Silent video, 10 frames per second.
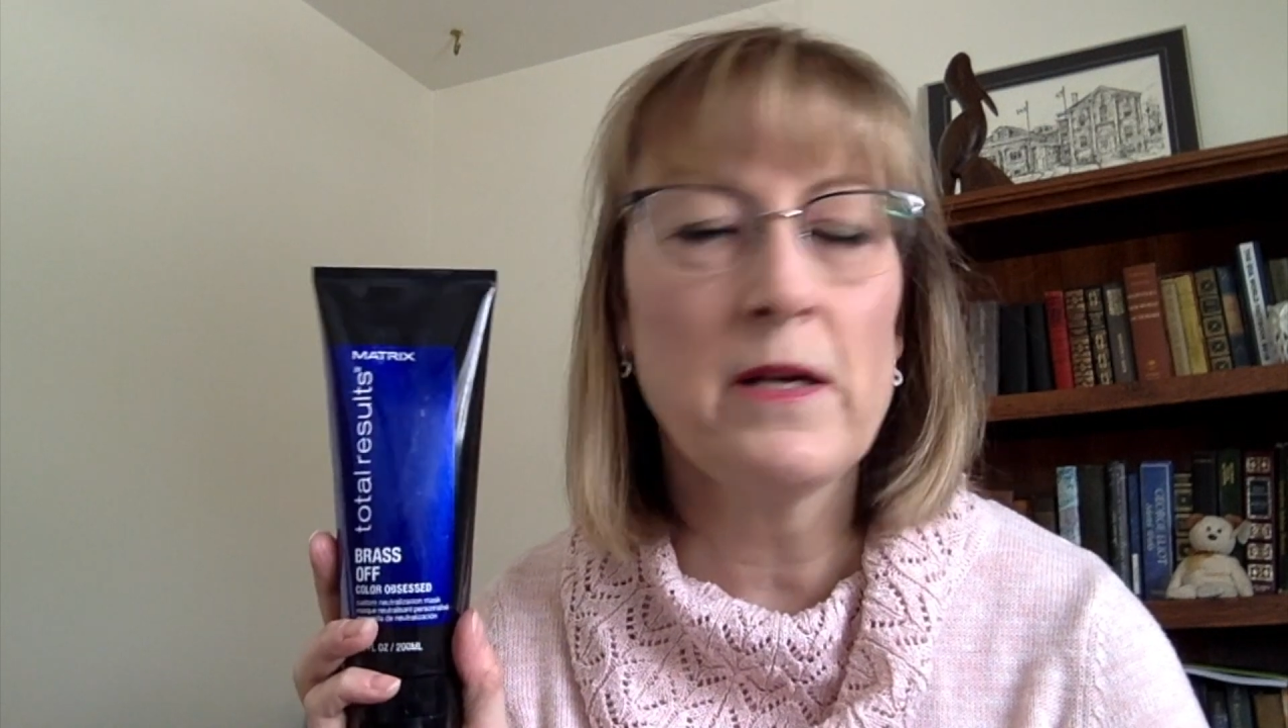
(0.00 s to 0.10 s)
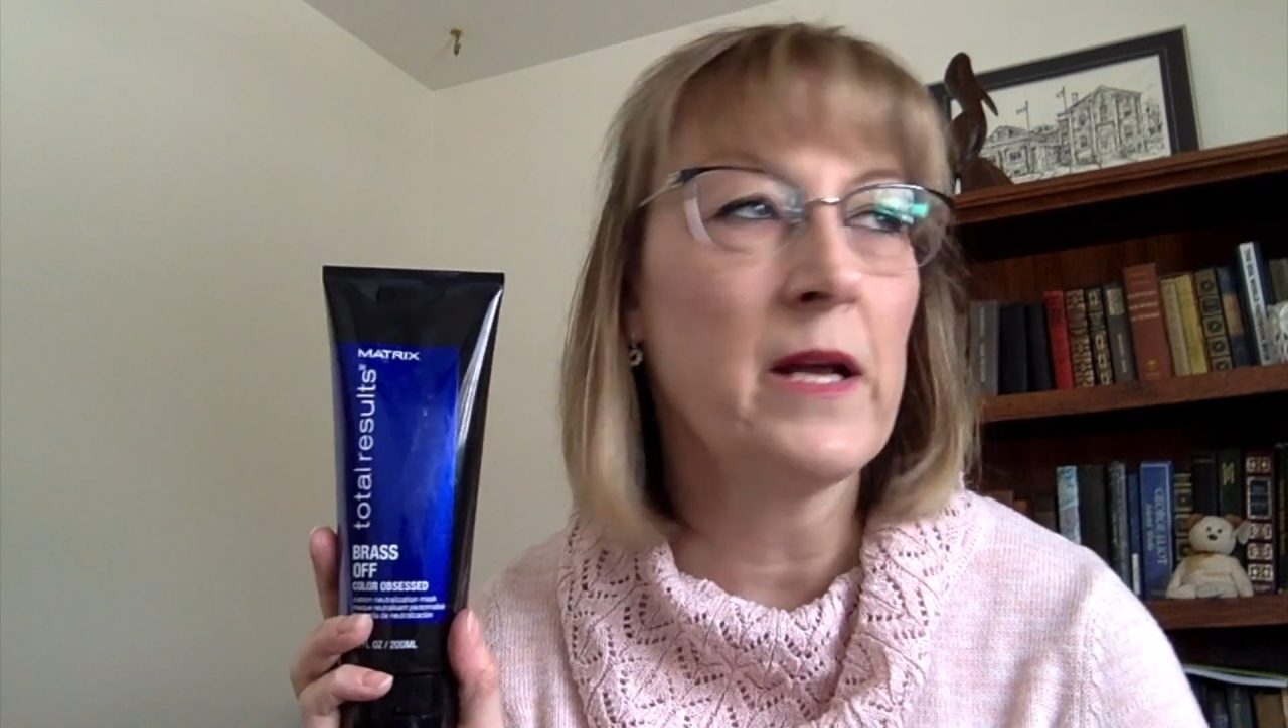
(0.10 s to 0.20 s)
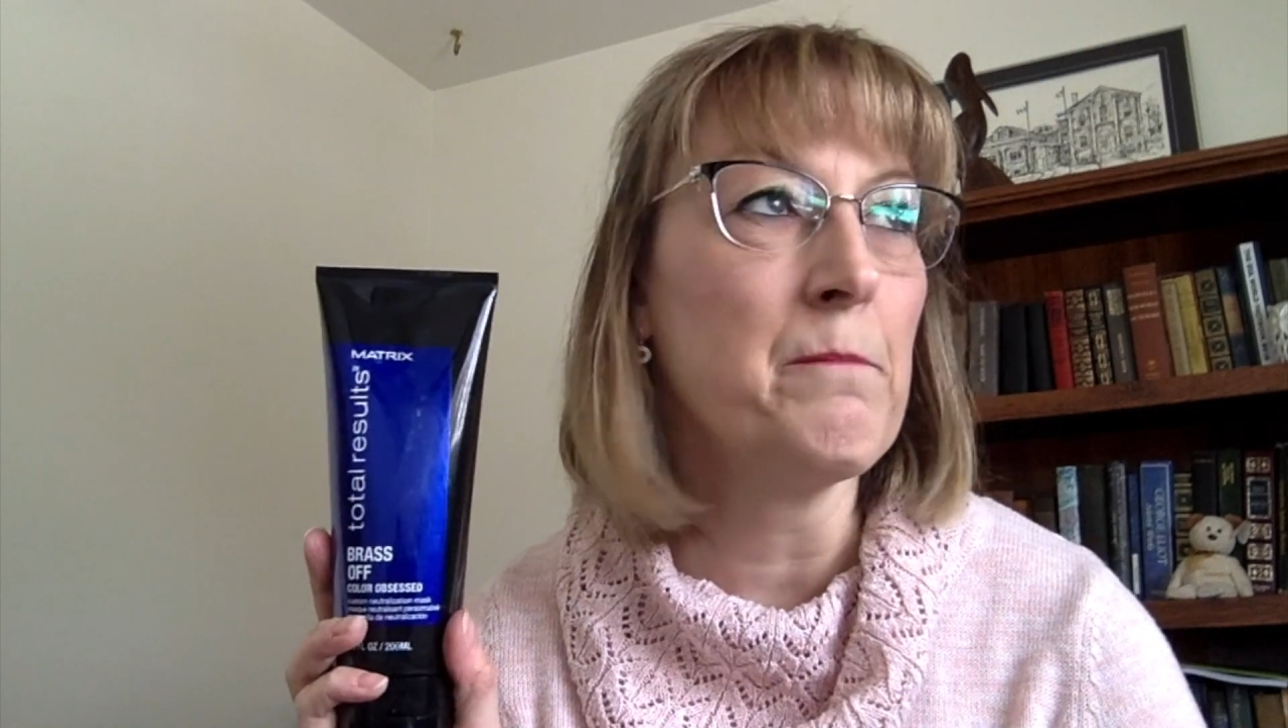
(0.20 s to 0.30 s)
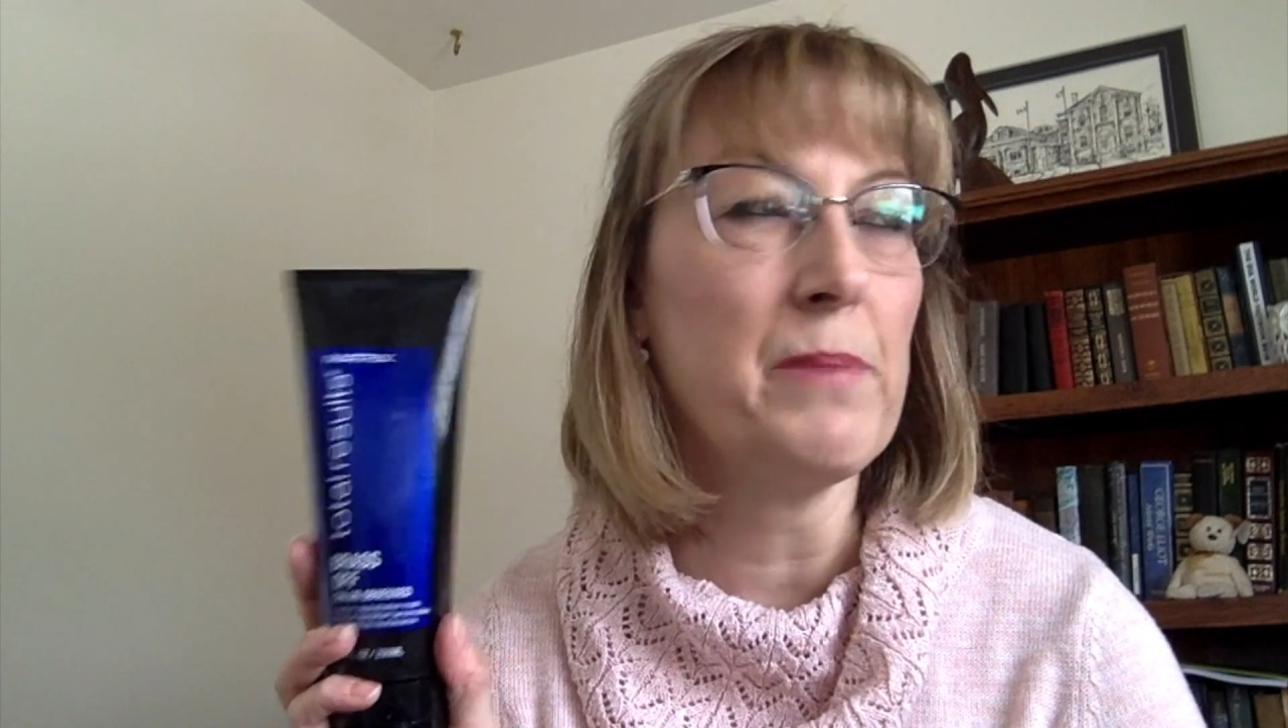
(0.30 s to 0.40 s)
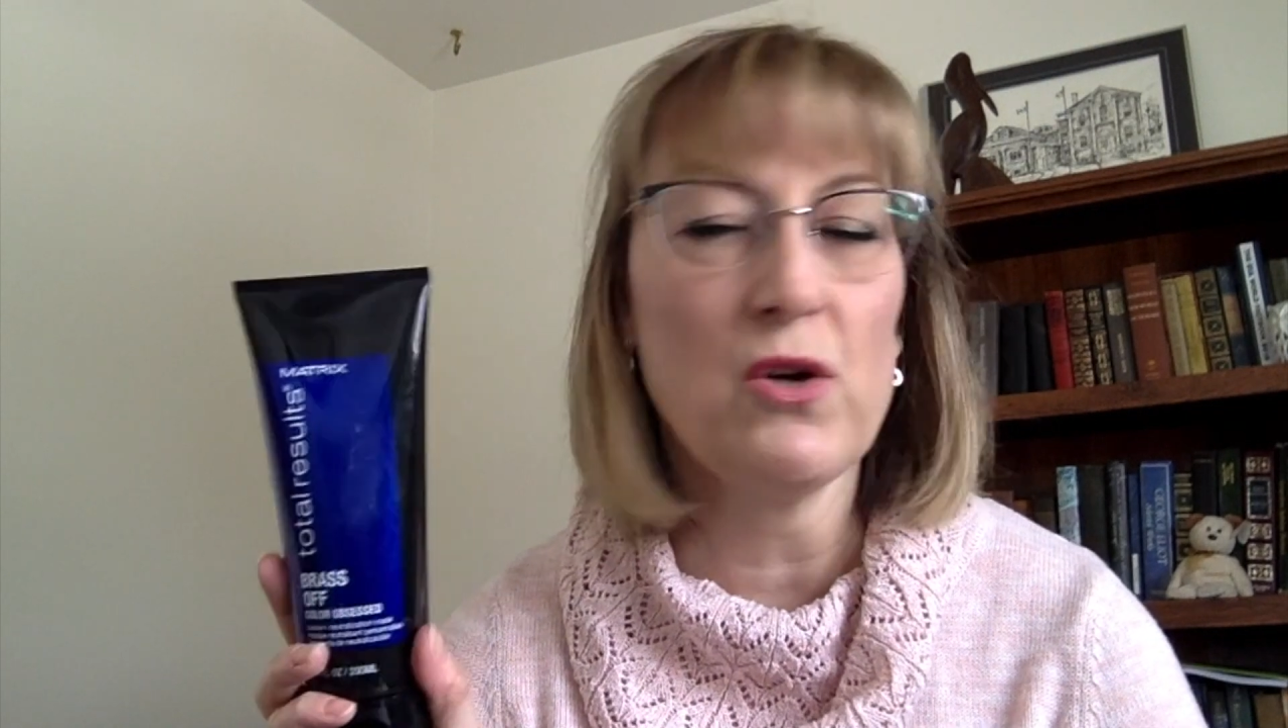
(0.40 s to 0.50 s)

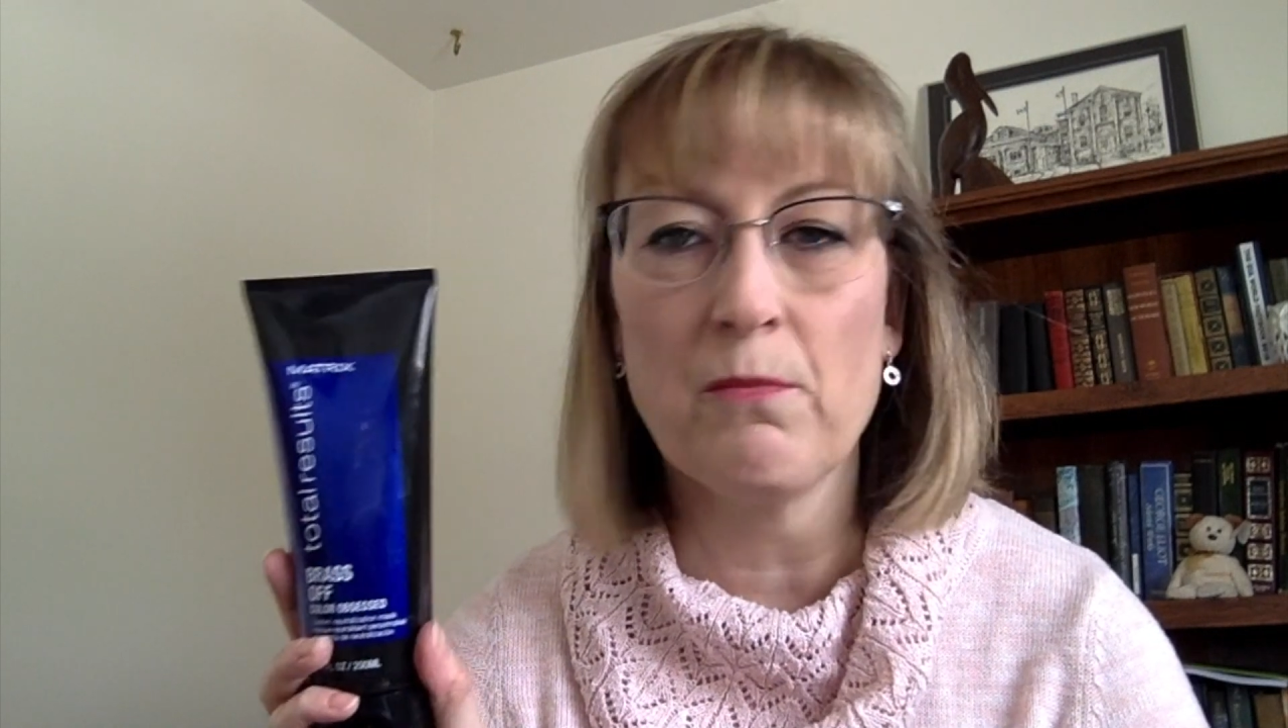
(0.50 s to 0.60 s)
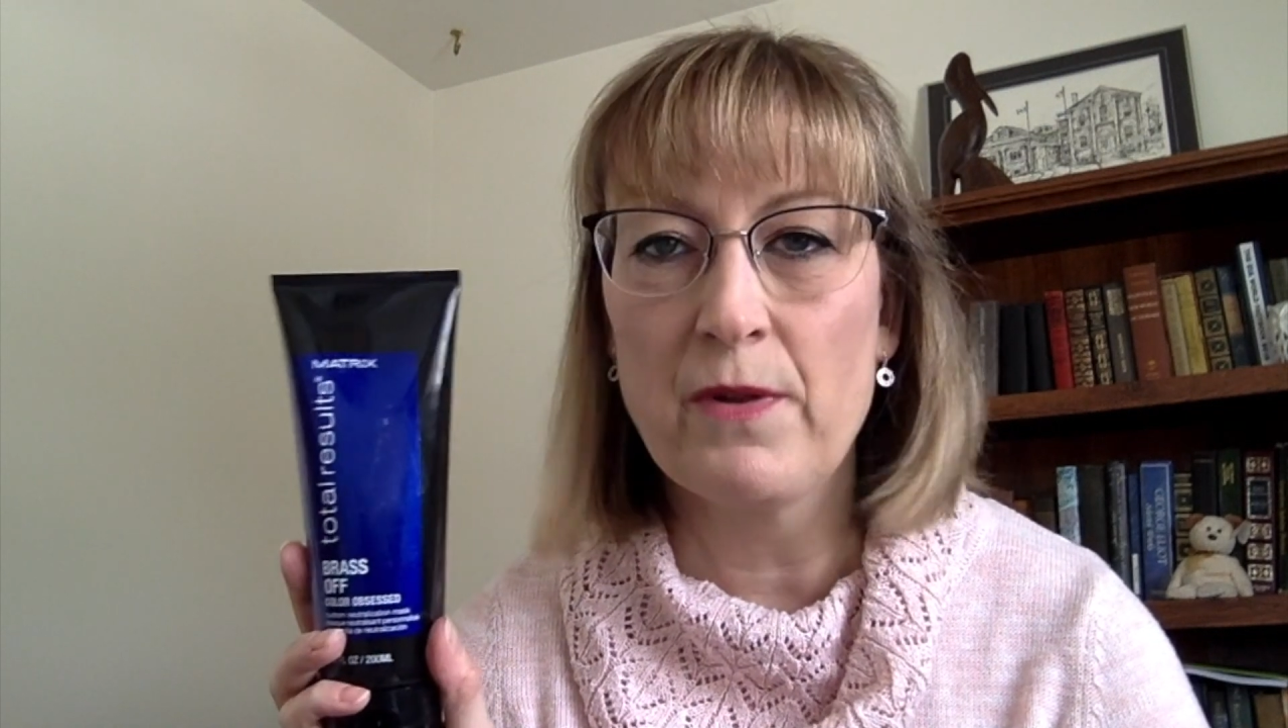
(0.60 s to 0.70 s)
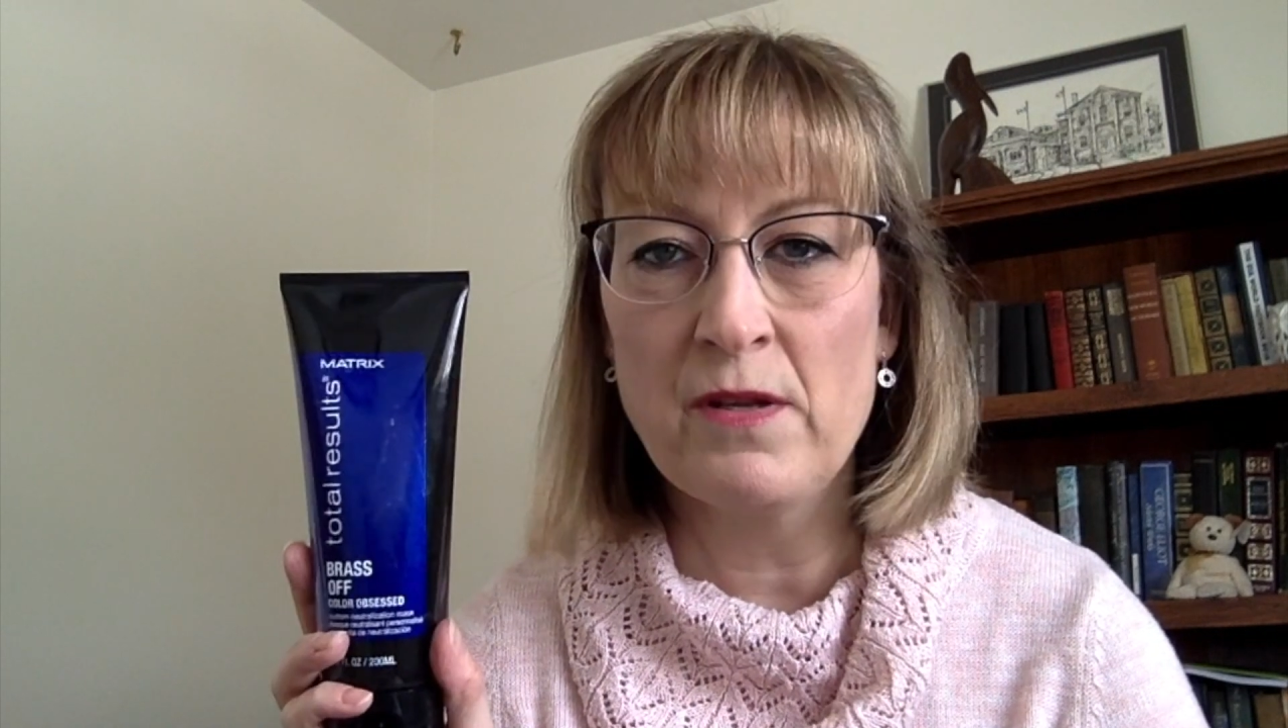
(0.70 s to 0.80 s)
and boom,